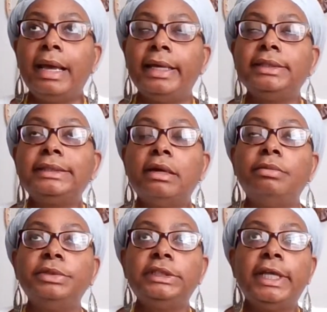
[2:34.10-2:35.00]
at
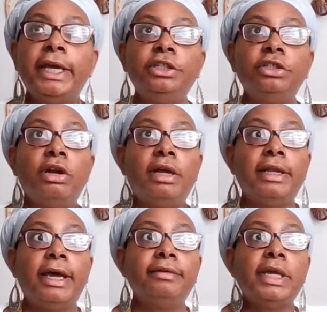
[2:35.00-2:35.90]
some stage in our
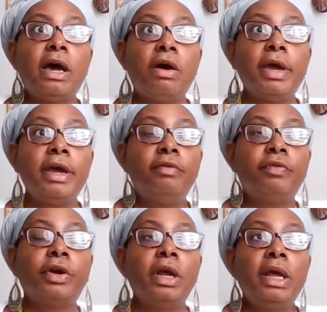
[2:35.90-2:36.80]
lives.
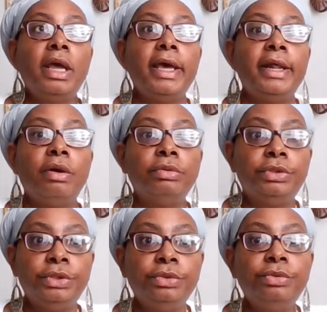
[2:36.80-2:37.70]
However, an
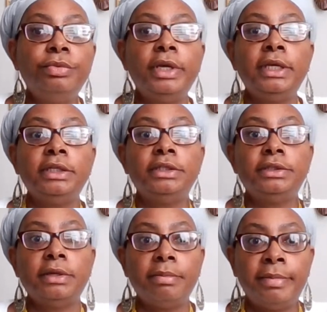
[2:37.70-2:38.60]
Odu
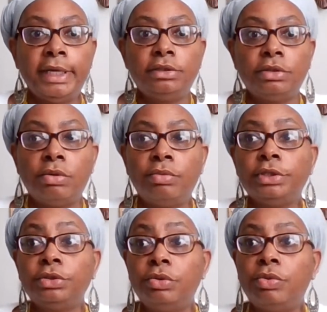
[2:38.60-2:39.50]
is based on
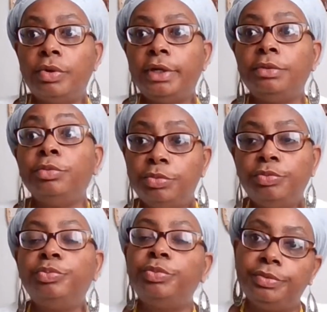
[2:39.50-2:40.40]

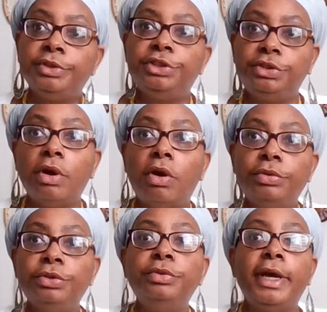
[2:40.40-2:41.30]
the
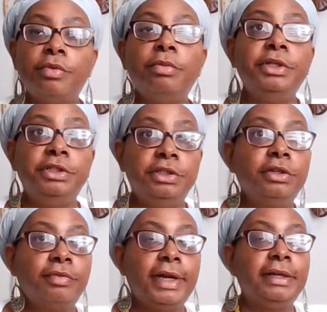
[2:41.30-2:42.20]
Odu that will be
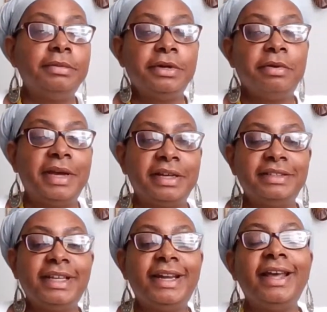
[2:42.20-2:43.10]
generated. Let me go back and
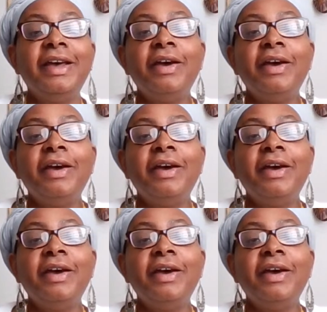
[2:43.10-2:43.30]
say that